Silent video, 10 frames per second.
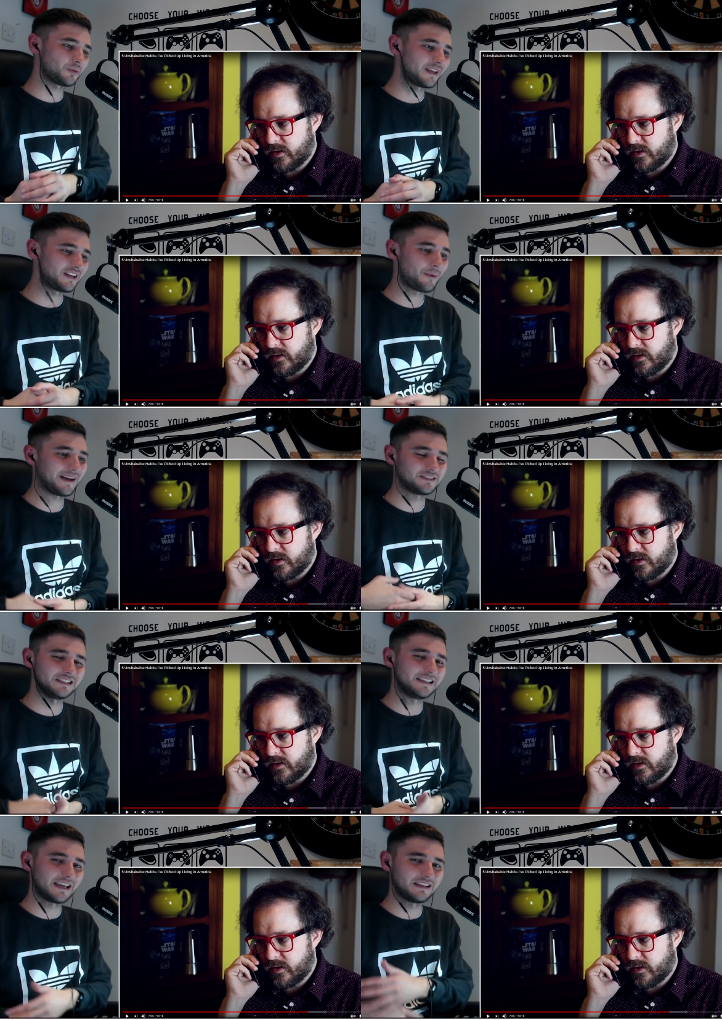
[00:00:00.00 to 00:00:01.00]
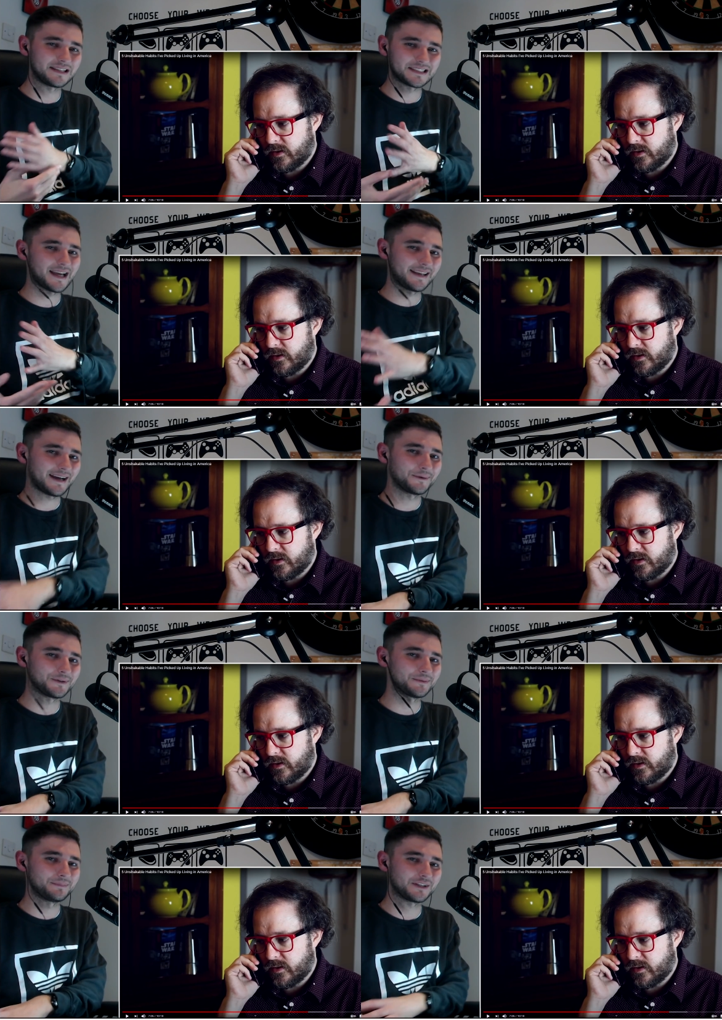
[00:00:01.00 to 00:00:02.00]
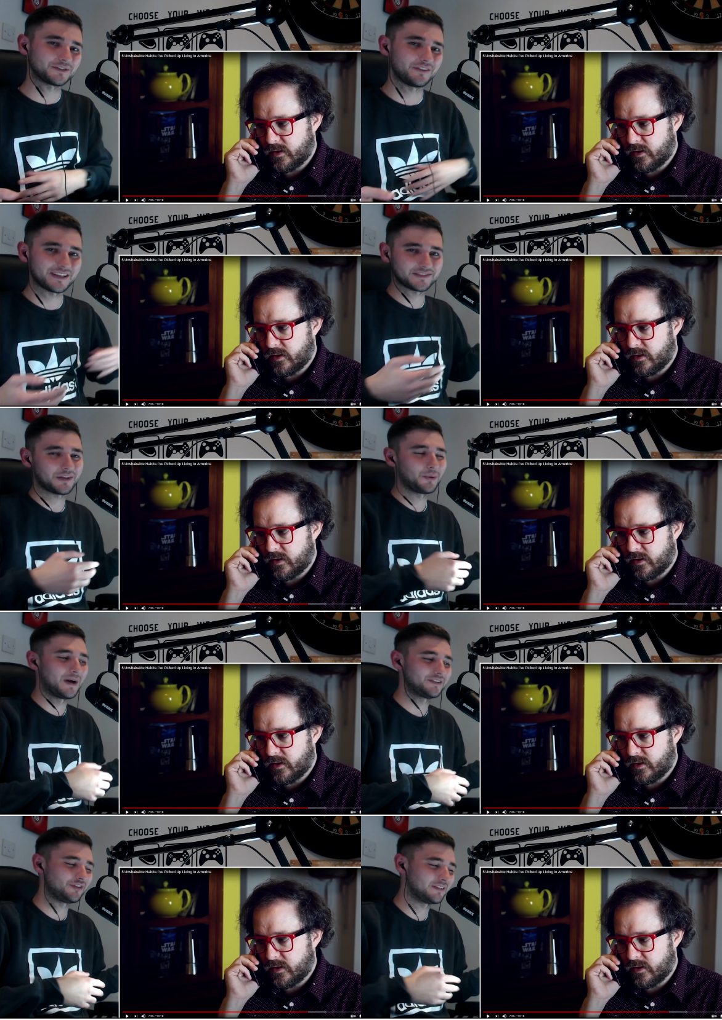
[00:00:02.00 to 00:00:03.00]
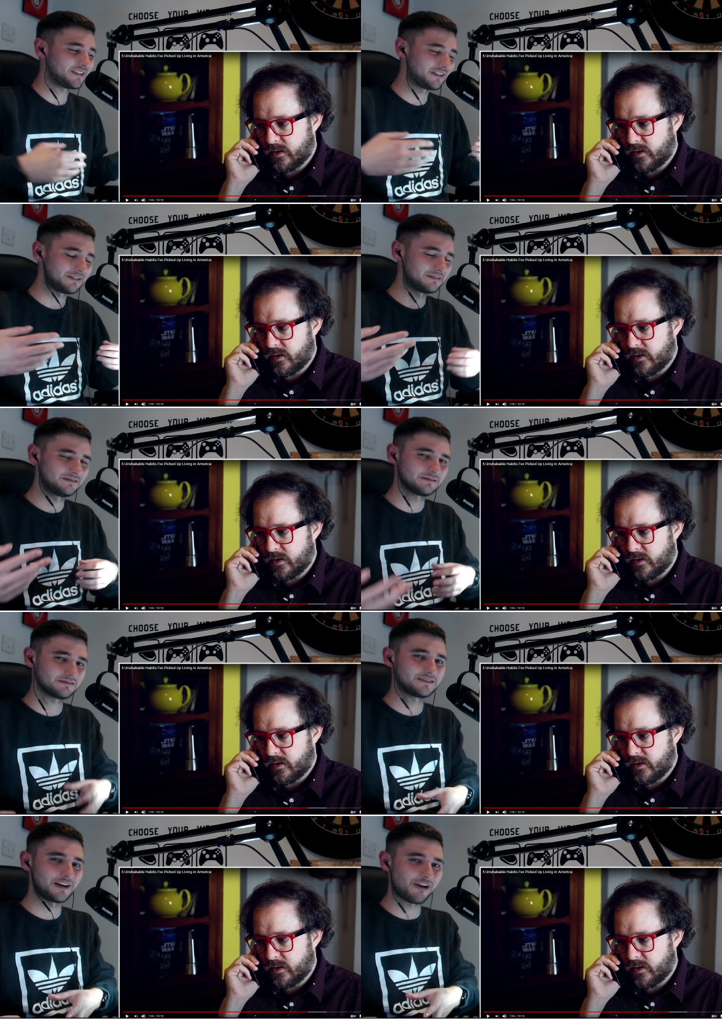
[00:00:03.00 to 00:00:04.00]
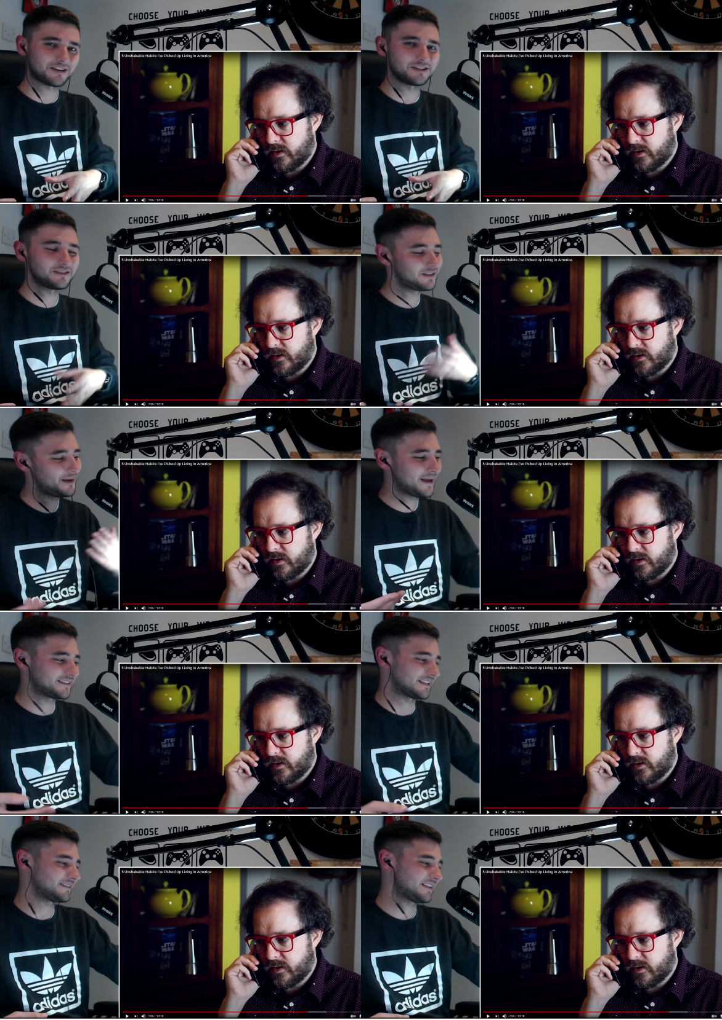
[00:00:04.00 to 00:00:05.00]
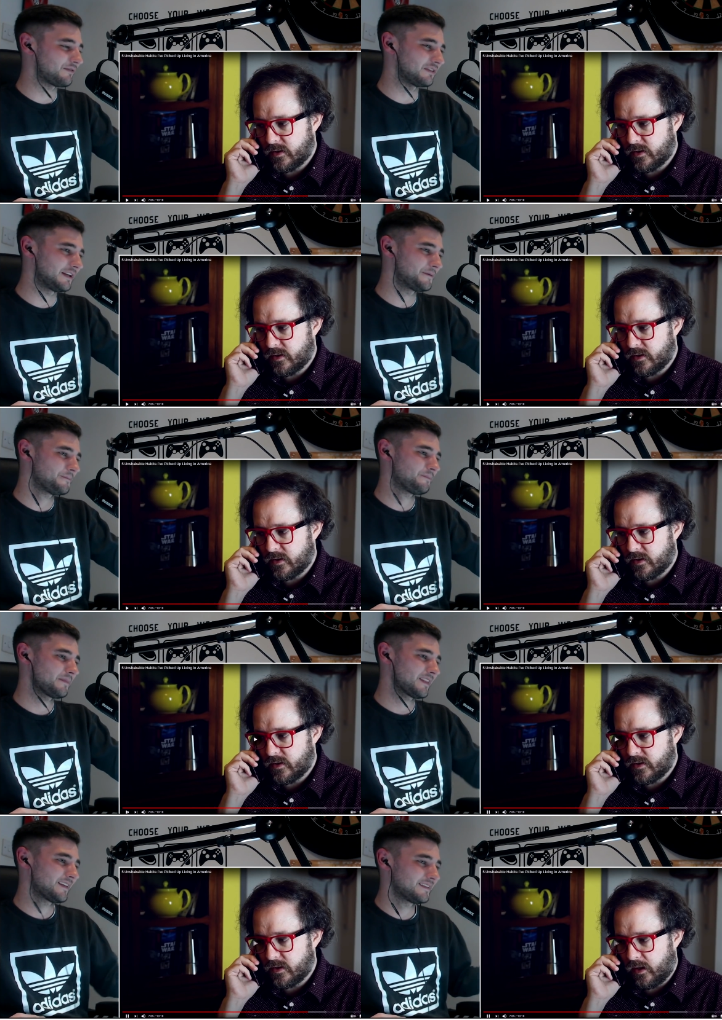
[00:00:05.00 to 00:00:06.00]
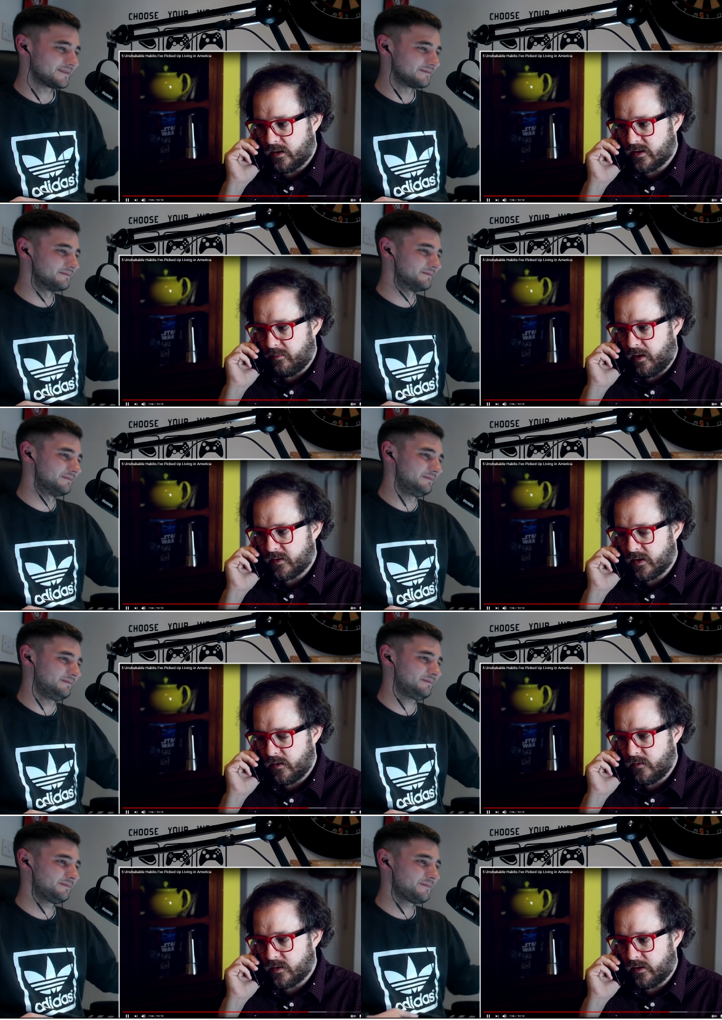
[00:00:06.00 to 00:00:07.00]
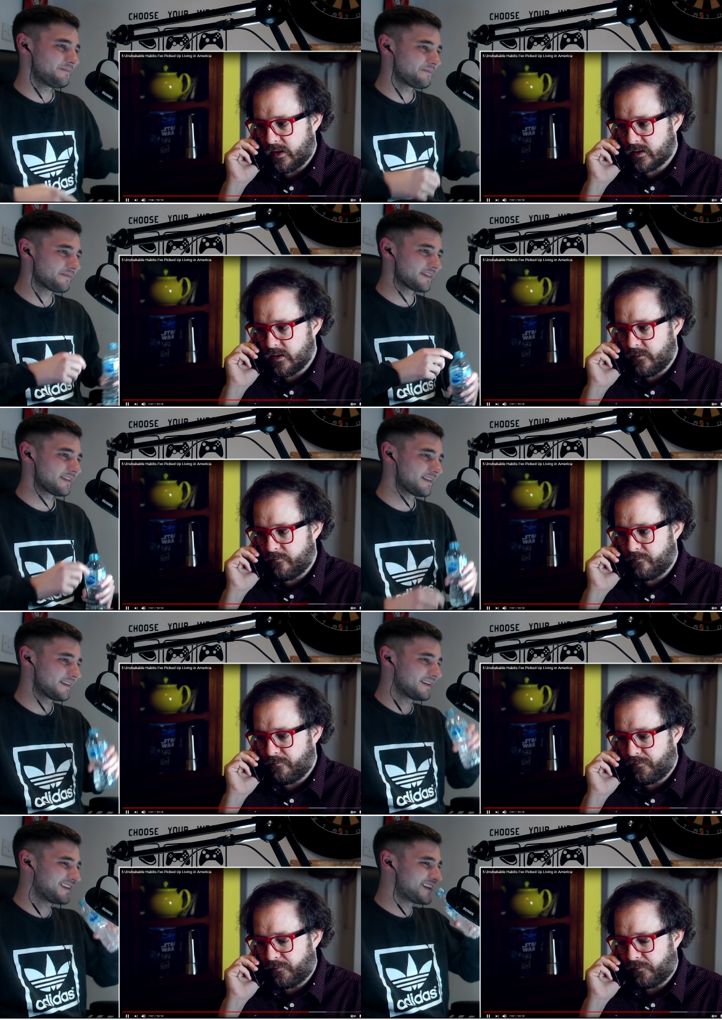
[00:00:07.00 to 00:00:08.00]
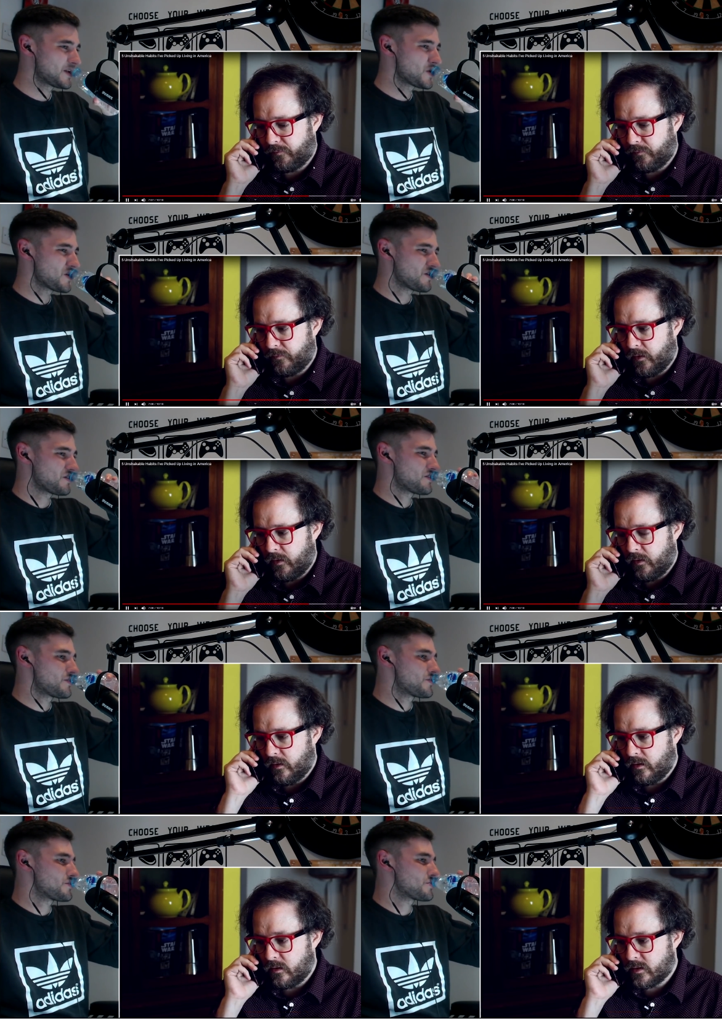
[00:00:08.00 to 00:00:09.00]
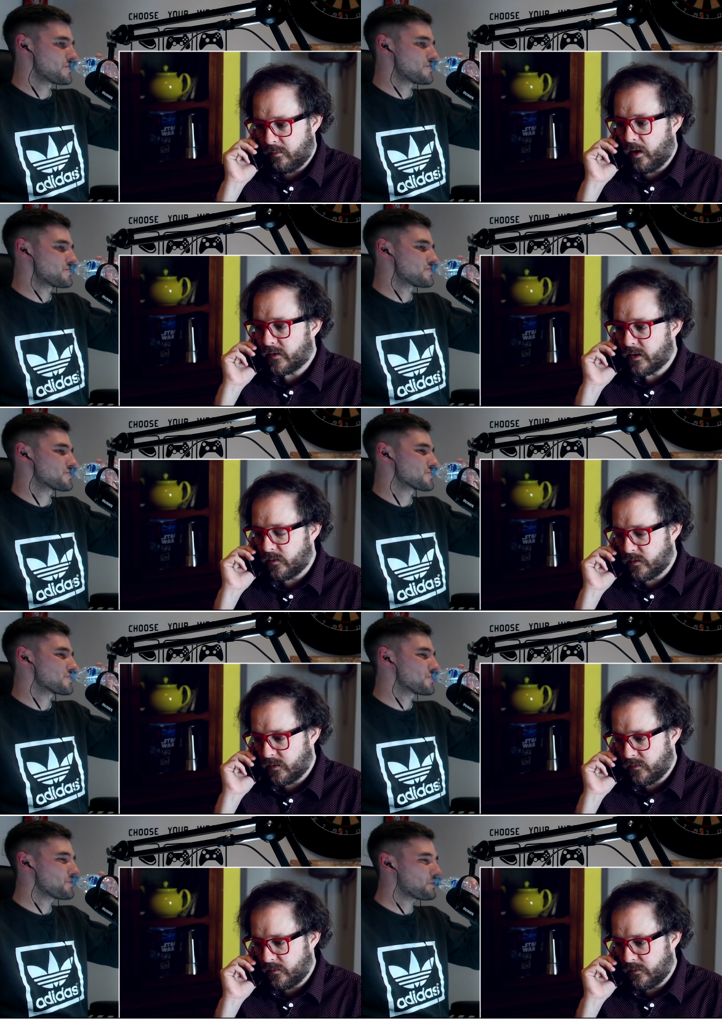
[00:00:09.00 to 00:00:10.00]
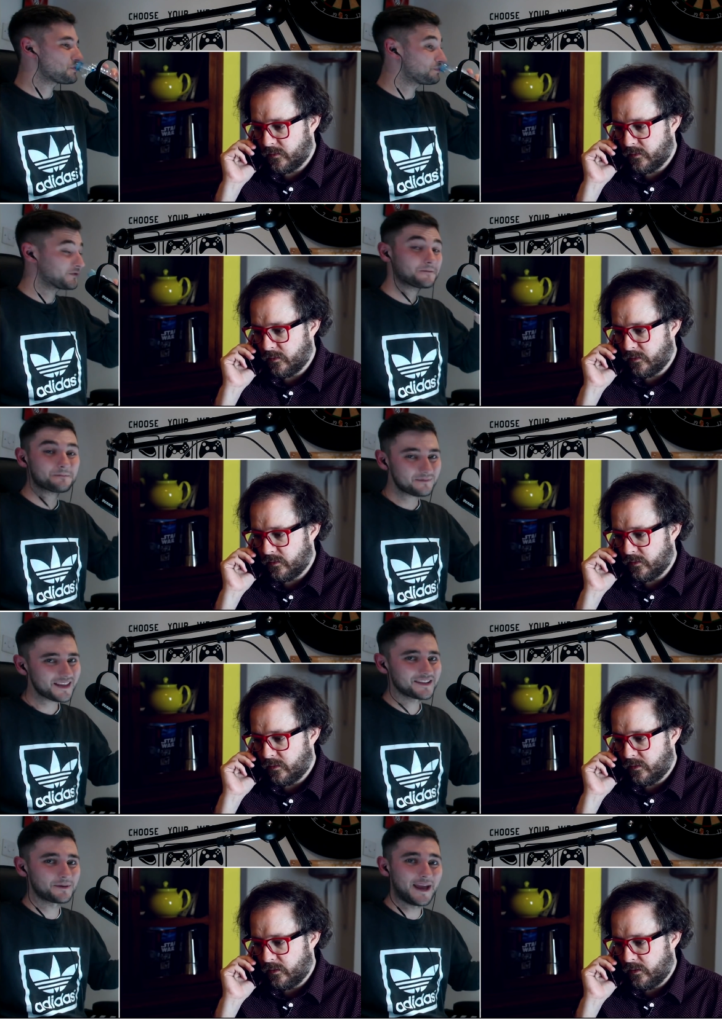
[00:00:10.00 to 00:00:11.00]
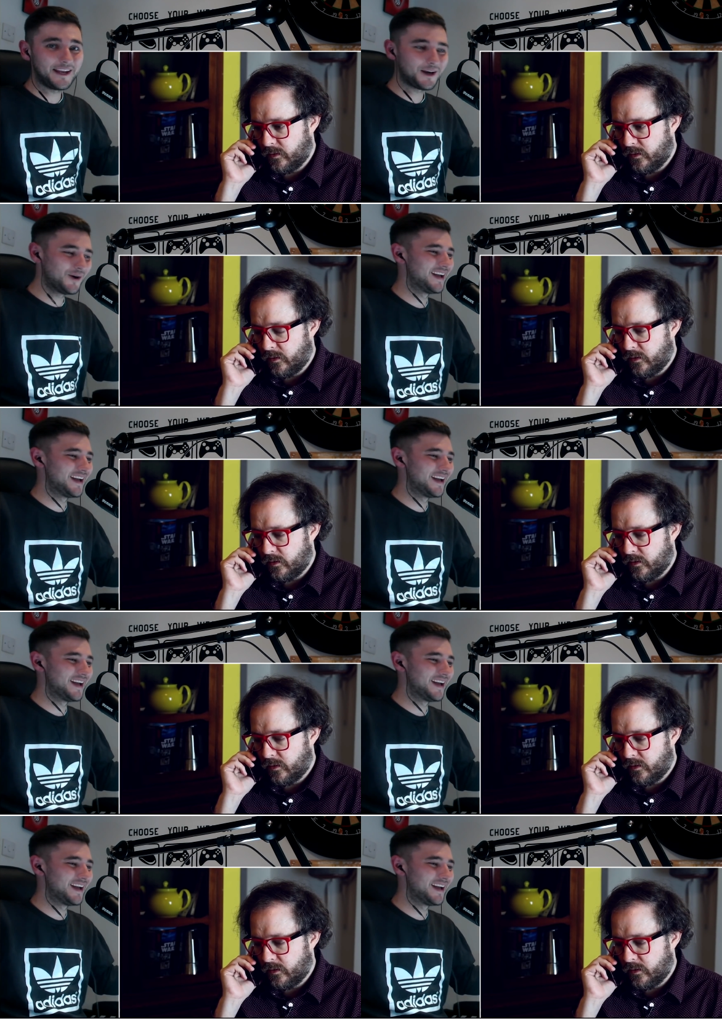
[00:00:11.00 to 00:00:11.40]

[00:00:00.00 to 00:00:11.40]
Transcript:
Speaker 1: where you don't actually get your desired outcome because you've asked the question instead of directed. It makes sense, definitely
Speaker 2: and tomatoes and that's it. Tomatoes. Tomato.